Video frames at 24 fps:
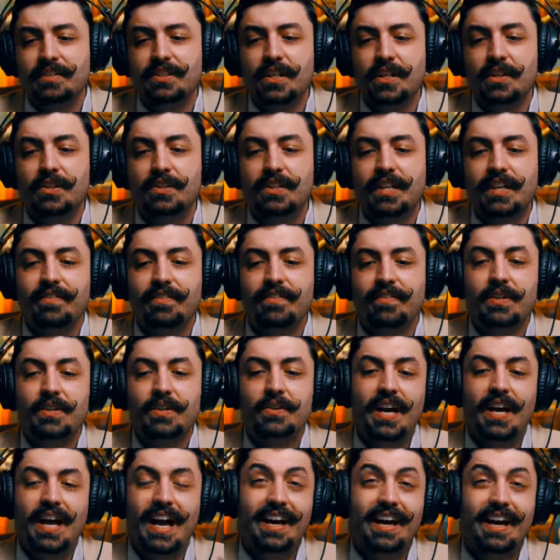So if
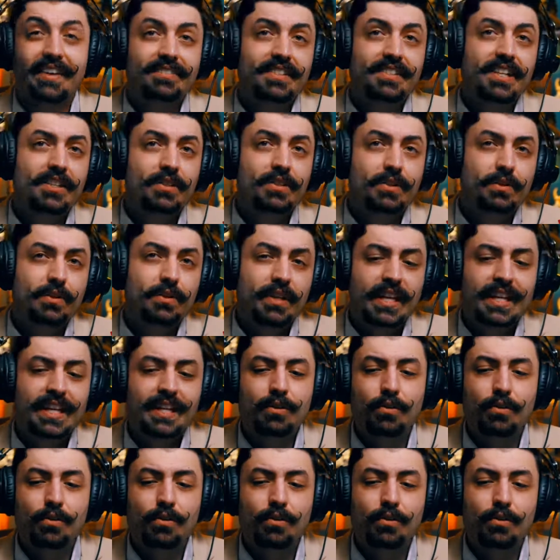you have not already